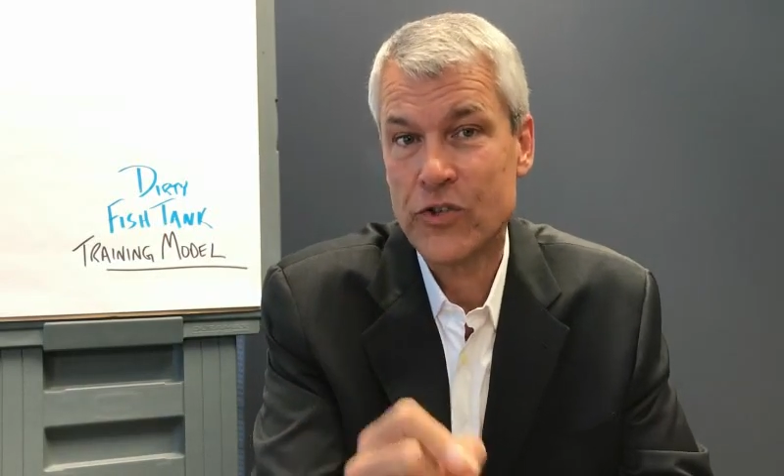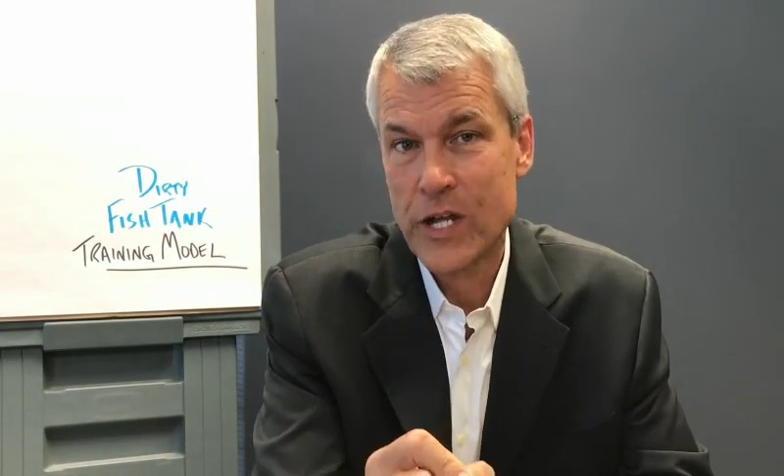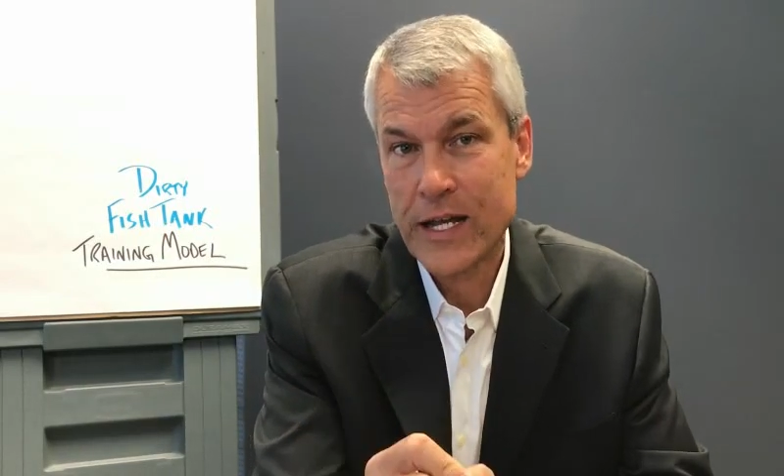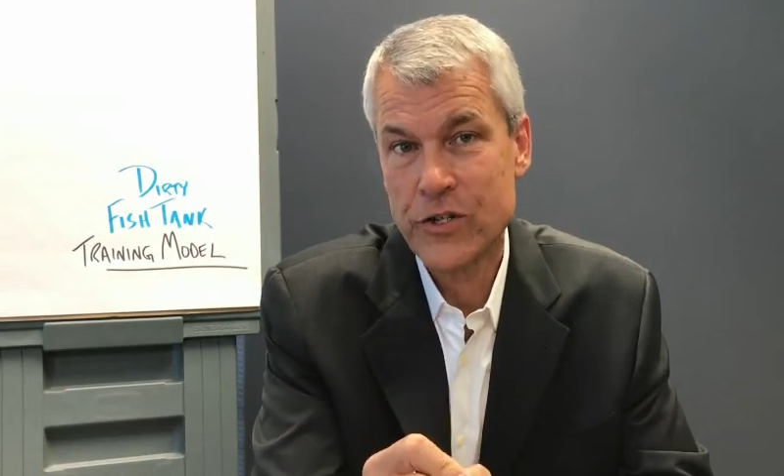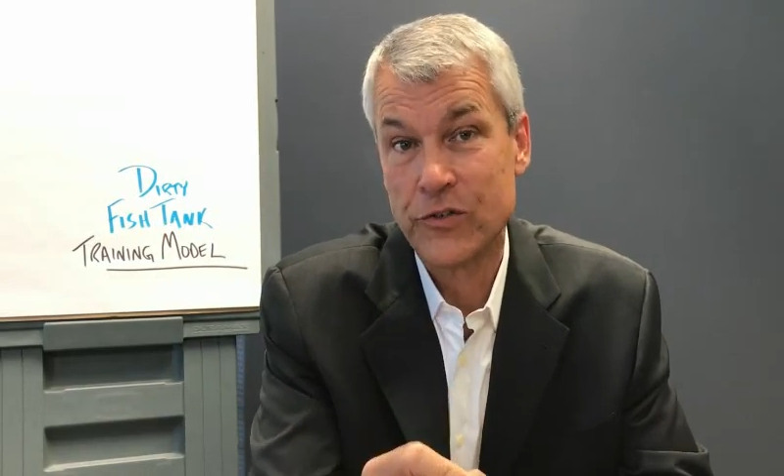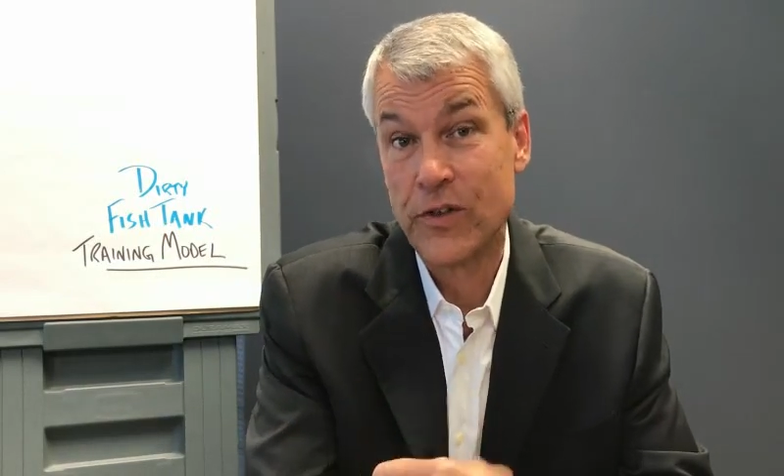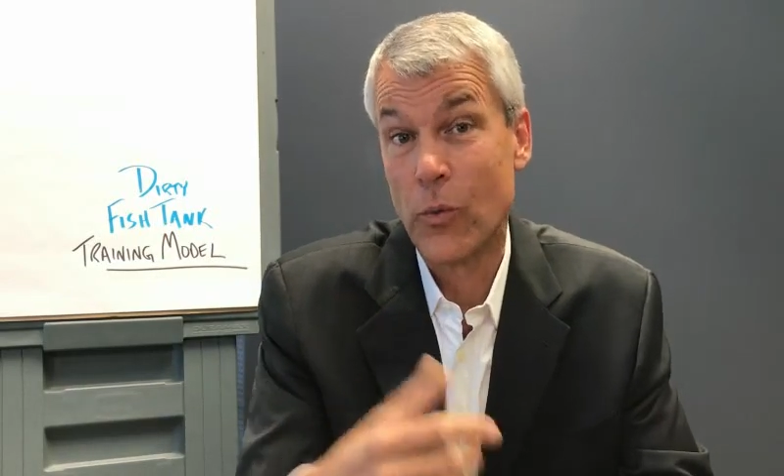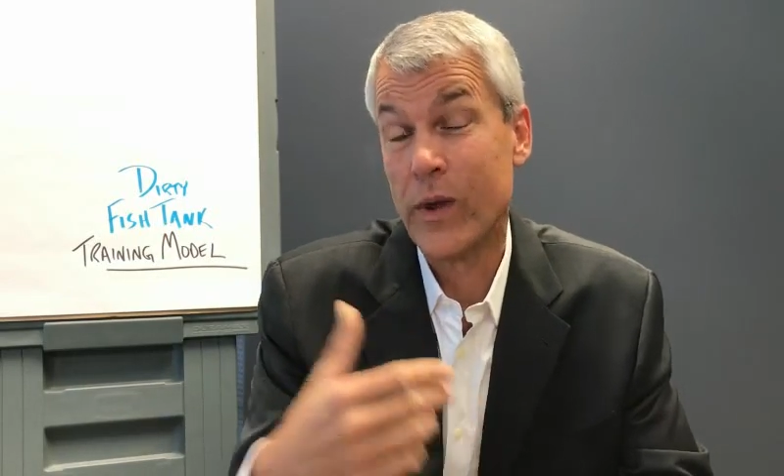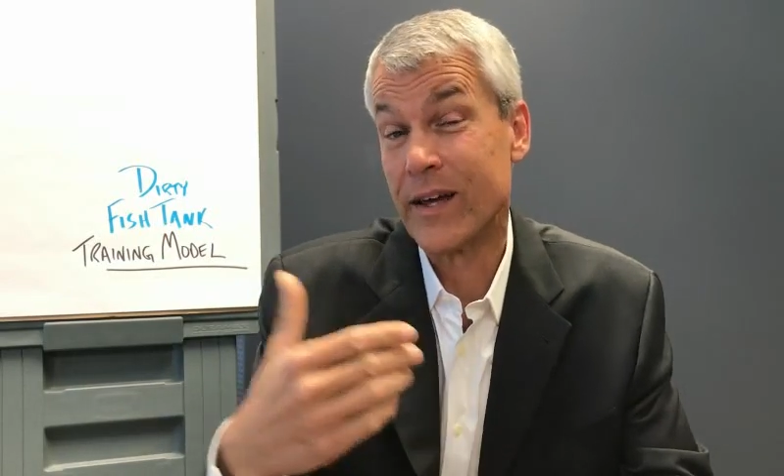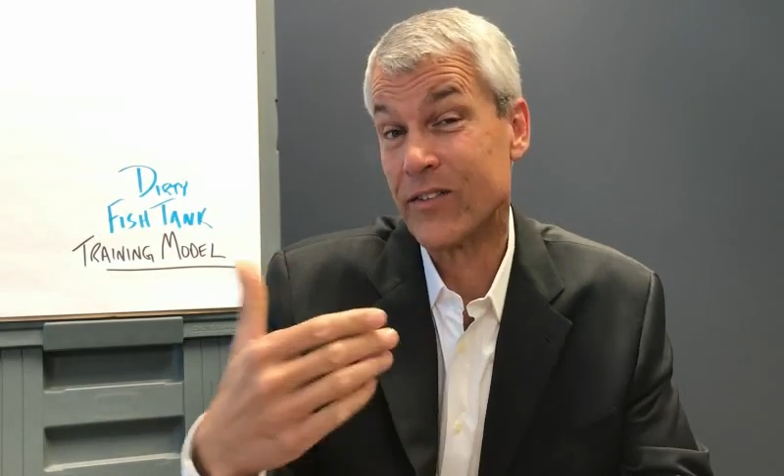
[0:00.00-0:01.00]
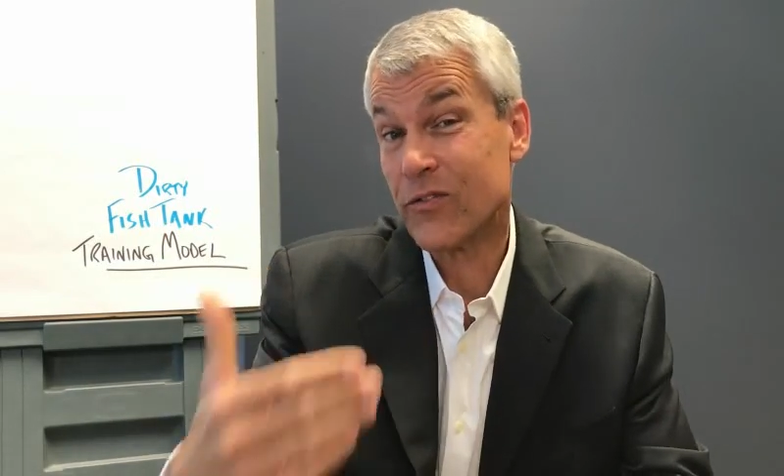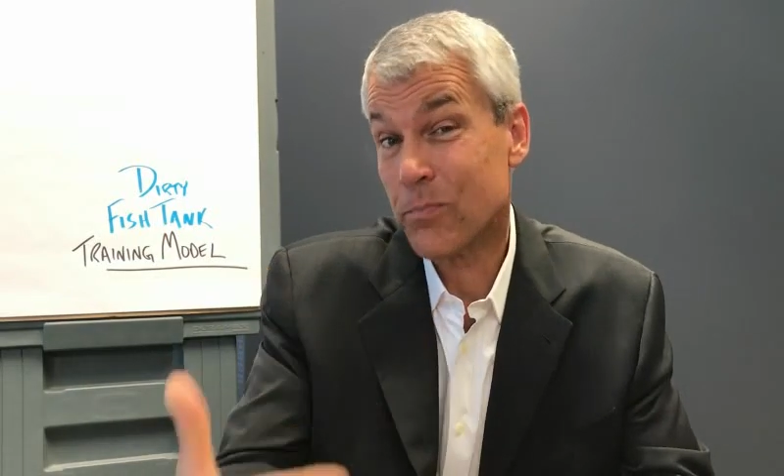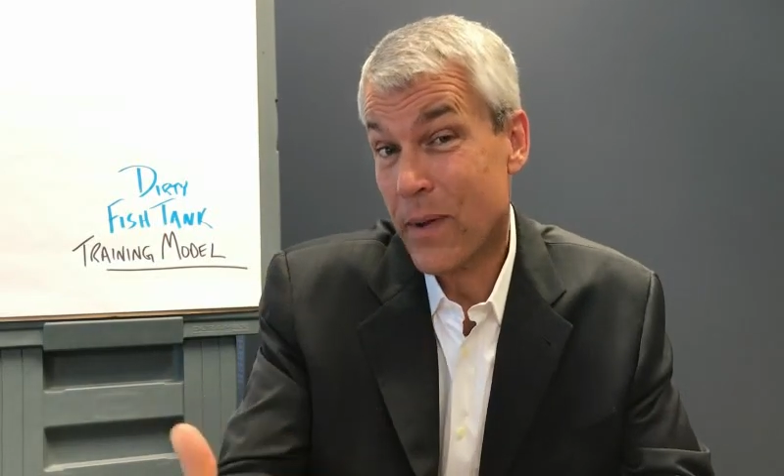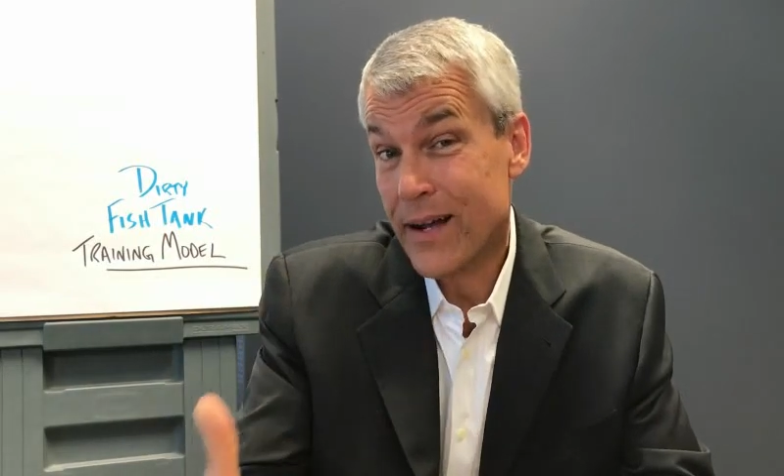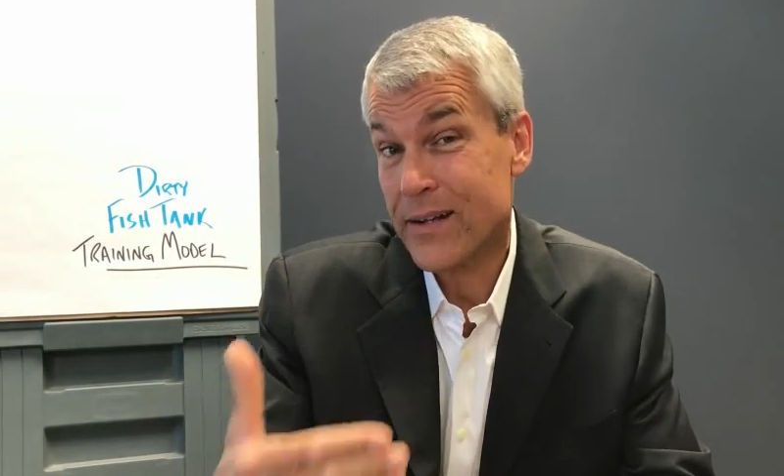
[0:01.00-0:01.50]
changes that we
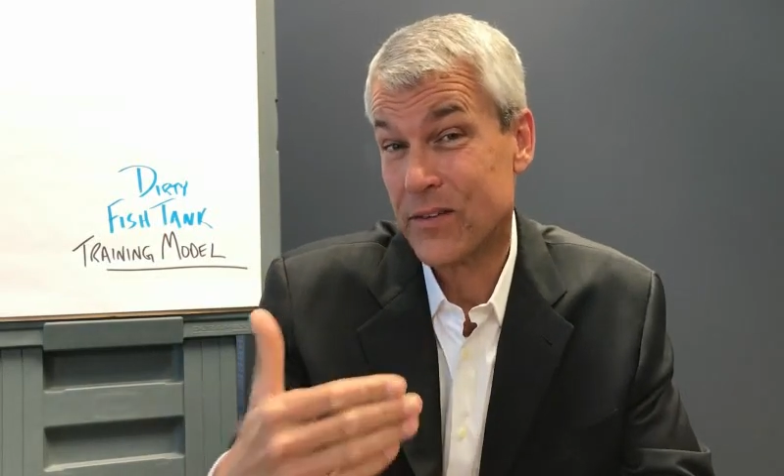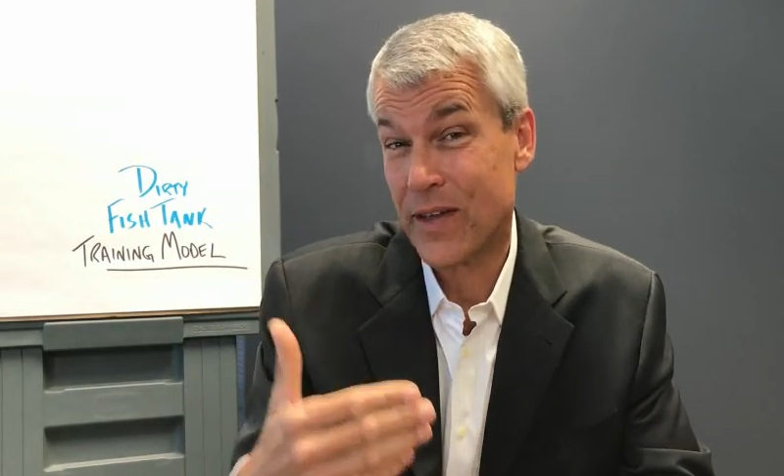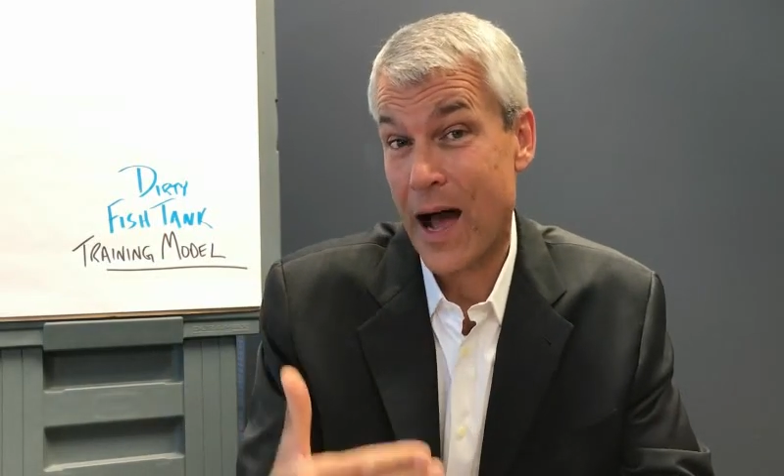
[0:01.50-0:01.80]
expect as